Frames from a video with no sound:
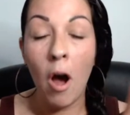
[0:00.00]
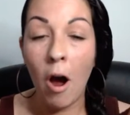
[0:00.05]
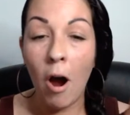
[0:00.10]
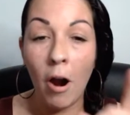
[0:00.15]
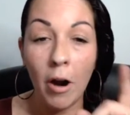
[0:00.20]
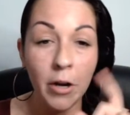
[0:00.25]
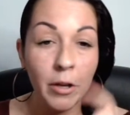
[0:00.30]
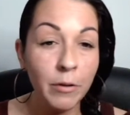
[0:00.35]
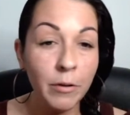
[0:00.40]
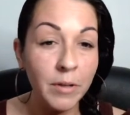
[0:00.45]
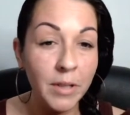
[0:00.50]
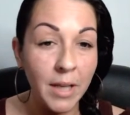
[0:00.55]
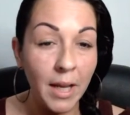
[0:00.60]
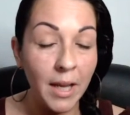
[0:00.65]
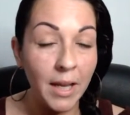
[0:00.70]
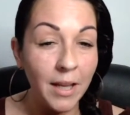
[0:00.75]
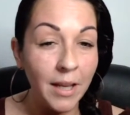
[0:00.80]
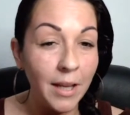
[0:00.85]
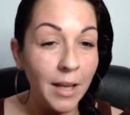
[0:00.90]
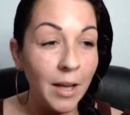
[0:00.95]
Are you
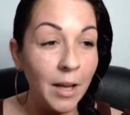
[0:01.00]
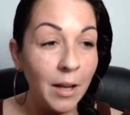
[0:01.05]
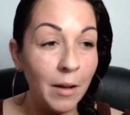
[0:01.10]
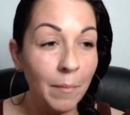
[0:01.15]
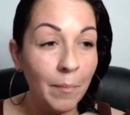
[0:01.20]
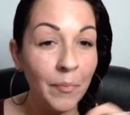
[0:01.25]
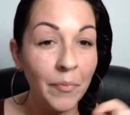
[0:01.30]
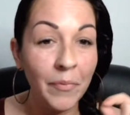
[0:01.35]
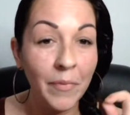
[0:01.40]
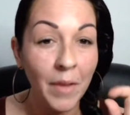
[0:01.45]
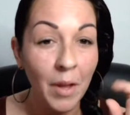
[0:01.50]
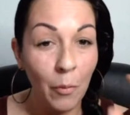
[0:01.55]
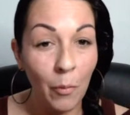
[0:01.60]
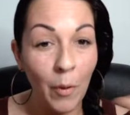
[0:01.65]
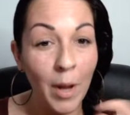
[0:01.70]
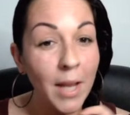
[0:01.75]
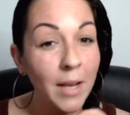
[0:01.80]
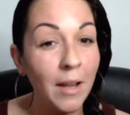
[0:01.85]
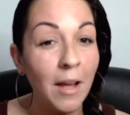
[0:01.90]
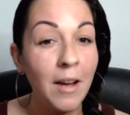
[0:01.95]
taking
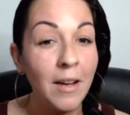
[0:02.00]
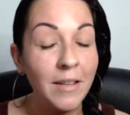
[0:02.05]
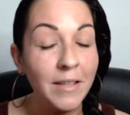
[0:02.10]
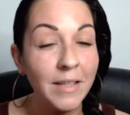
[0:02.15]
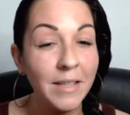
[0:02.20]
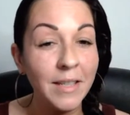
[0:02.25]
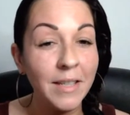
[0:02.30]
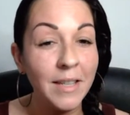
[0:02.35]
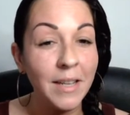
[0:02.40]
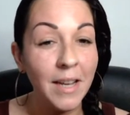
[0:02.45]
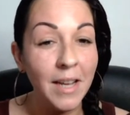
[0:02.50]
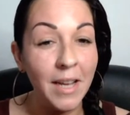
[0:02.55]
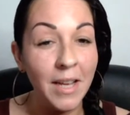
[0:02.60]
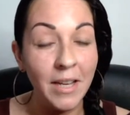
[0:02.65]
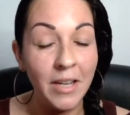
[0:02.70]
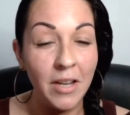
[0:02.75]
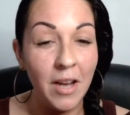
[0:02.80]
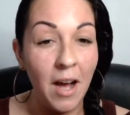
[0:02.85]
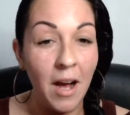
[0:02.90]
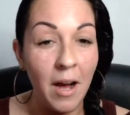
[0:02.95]
weight loss
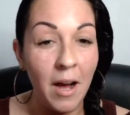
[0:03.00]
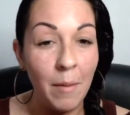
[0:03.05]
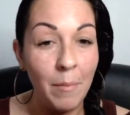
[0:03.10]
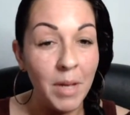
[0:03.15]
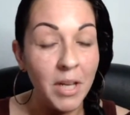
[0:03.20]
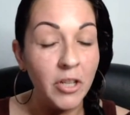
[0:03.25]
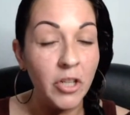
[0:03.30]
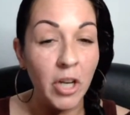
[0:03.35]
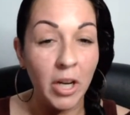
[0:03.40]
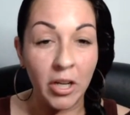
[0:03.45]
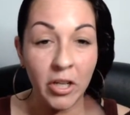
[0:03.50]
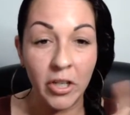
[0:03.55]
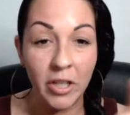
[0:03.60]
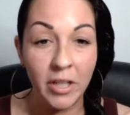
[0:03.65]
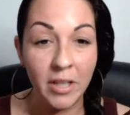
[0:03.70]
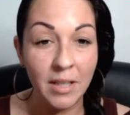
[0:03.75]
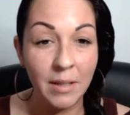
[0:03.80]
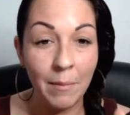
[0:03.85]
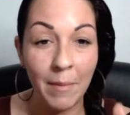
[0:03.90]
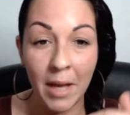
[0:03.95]

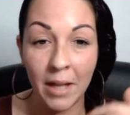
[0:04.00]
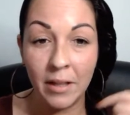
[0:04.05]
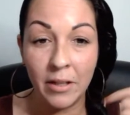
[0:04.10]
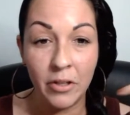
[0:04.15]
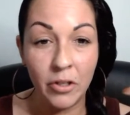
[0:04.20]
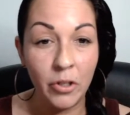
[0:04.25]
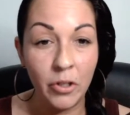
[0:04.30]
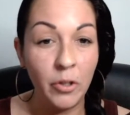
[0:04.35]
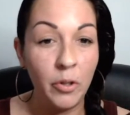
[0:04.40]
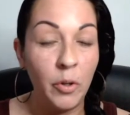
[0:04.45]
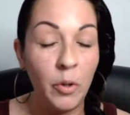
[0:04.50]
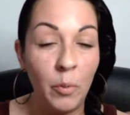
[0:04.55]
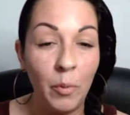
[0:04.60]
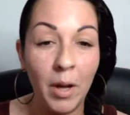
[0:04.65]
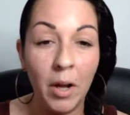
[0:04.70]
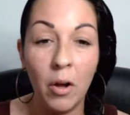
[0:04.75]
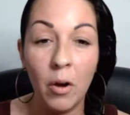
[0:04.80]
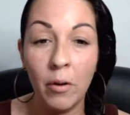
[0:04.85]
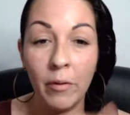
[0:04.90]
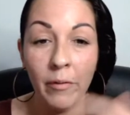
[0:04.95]
injections, semaglutide,
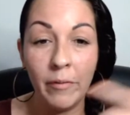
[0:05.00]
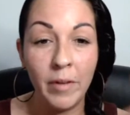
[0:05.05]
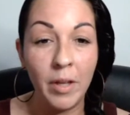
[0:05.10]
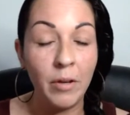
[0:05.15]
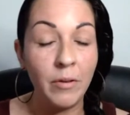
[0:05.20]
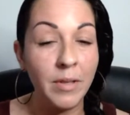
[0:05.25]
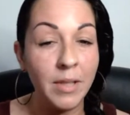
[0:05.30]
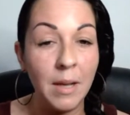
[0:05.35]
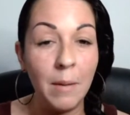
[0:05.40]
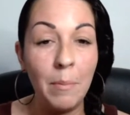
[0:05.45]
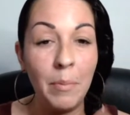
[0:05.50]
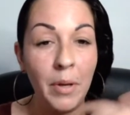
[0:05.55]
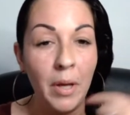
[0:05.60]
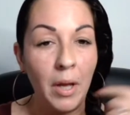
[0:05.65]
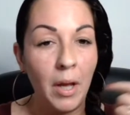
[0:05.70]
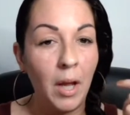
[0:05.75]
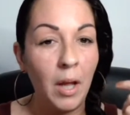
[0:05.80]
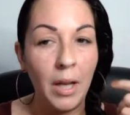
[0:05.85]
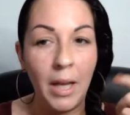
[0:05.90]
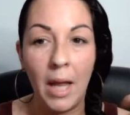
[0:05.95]
Wegovy,
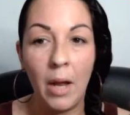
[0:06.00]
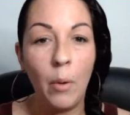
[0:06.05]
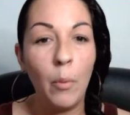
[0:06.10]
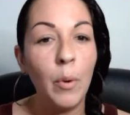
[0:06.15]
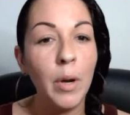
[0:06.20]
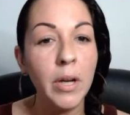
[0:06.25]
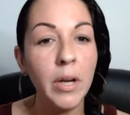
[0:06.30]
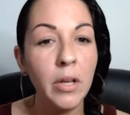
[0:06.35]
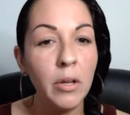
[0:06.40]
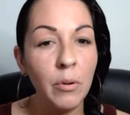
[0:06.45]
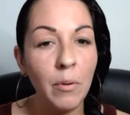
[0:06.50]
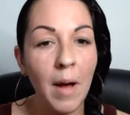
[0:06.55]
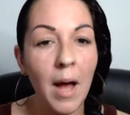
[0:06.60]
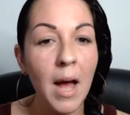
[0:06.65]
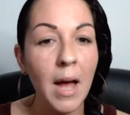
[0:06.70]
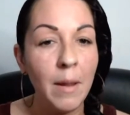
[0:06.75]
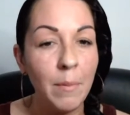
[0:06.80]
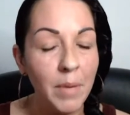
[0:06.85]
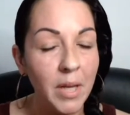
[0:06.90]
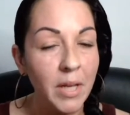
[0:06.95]
Ozempic? Like, what are you
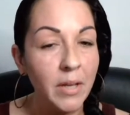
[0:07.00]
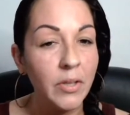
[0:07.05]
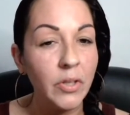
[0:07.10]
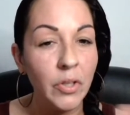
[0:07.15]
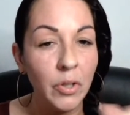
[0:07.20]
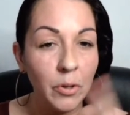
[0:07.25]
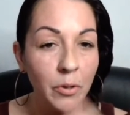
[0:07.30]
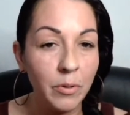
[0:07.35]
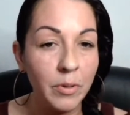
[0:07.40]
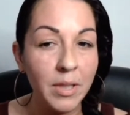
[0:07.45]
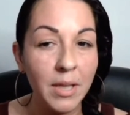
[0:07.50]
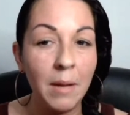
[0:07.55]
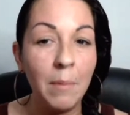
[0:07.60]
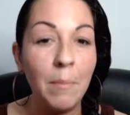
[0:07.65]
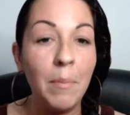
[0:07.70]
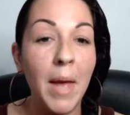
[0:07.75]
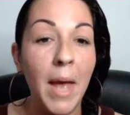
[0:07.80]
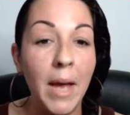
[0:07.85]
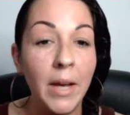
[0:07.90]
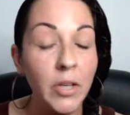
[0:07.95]
on? Because those
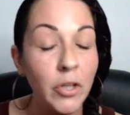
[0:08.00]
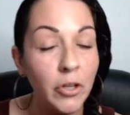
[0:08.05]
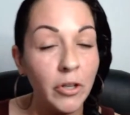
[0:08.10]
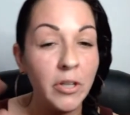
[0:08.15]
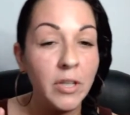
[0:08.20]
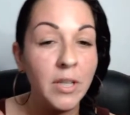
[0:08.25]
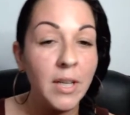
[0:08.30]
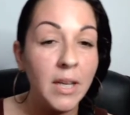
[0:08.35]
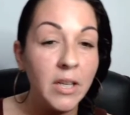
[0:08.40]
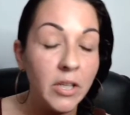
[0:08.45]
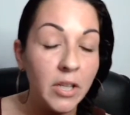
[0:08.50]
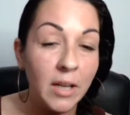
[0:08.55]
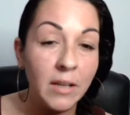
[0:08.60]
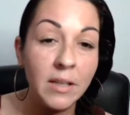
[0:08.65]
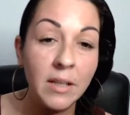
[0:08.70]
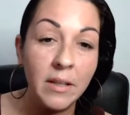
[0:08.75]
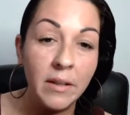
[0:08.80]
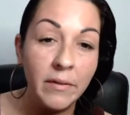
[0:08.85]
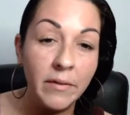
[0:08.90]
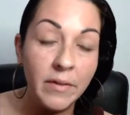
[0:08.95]
impact your
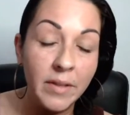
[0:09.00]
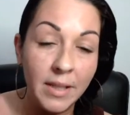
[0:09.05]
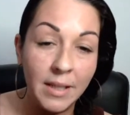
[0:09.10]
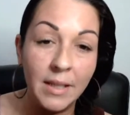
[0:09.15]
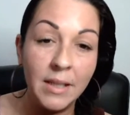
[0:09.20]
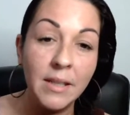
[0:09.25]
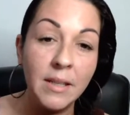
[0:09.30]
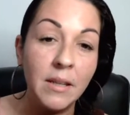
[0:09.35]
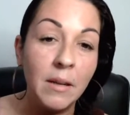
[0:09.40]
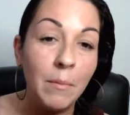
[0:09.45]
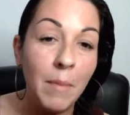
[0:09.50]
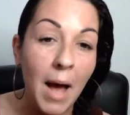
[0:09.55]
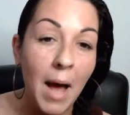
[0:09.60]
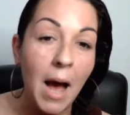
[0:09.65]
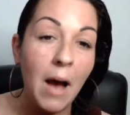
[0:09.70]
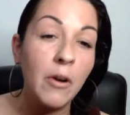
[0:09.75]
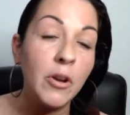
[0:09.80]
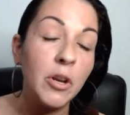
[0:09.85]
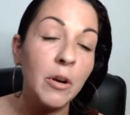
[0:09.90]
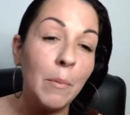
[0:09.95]
digestive system,
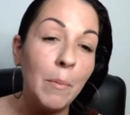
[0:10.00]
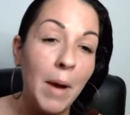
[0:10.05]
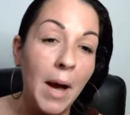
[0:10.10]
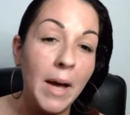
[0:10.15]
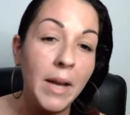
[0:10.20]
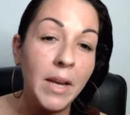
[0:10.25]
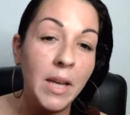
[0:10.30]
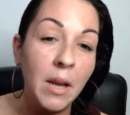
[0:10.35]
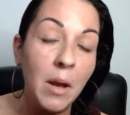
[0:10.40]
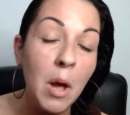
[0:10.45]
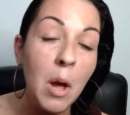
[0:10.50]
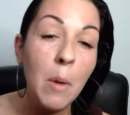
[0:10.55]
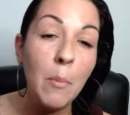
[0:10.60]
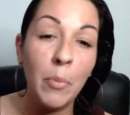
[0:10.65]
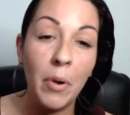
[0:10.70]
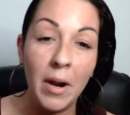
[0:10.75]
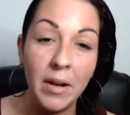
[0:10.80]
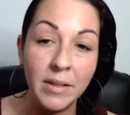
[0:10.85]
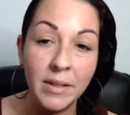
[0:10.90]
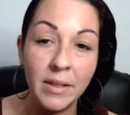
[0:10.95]
how your body
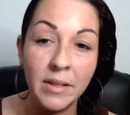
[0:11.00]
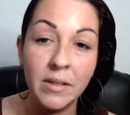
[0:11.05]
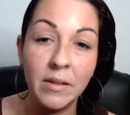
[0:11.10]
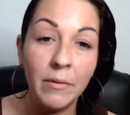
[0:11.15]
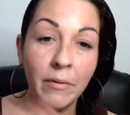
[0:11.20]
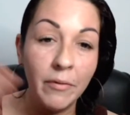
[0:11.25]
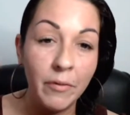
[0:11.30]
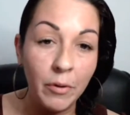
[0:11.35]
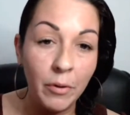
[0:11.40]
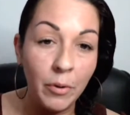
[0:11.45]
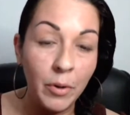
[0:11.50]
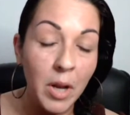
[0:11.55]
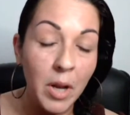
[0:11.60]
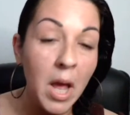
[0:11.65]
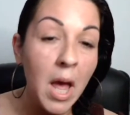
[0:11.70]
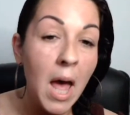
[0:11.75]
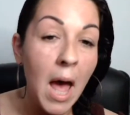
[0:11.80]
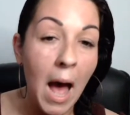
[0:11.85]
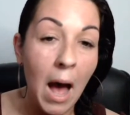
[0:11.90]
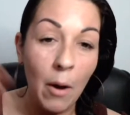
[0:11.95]
processes the food,
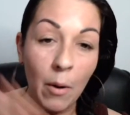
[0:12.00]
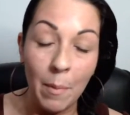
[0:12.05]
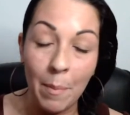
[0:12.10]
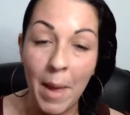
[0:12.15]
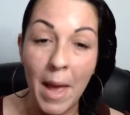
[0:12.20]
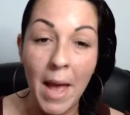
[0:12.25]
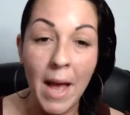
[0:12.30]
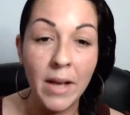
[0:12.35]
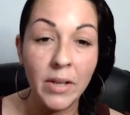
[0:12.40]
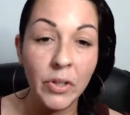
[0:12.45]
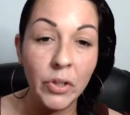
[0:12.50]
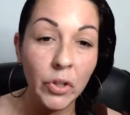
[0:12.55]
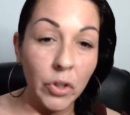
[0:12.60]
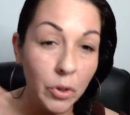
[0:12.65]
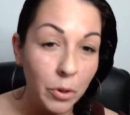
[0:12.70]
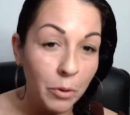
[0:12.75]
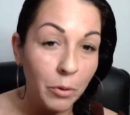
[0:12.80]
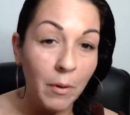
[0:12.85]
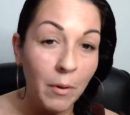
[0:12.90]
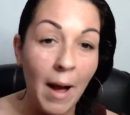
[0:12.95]
how it passes
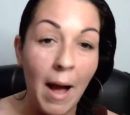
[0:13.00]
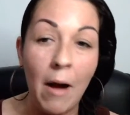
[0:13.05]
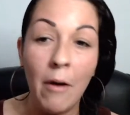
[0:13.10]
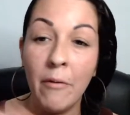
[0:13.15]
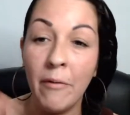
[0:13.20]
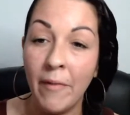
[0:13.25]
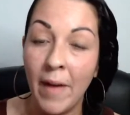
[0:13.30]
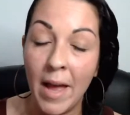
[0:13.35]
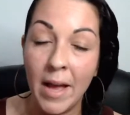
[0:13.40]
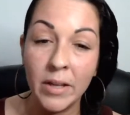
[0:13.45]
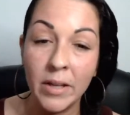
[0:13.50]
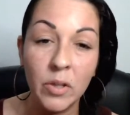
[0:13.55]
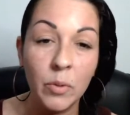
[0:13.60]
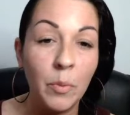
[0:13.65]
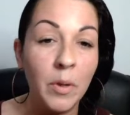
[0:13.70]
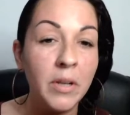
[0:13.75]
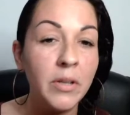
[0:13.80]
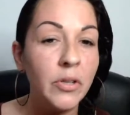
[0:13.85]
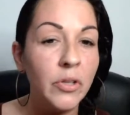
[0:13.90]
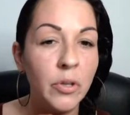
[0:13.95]
through, how fast,
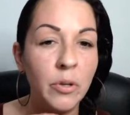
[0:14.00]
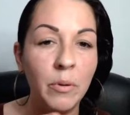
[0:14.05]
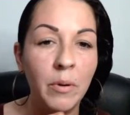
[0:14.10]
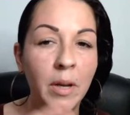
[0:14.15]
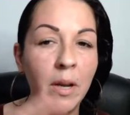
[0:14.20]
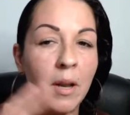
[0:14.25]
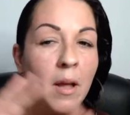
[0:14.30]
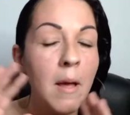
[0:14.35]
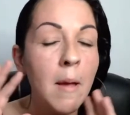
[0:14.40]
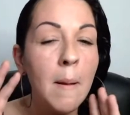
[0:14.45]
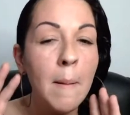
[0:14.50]
what it's doing.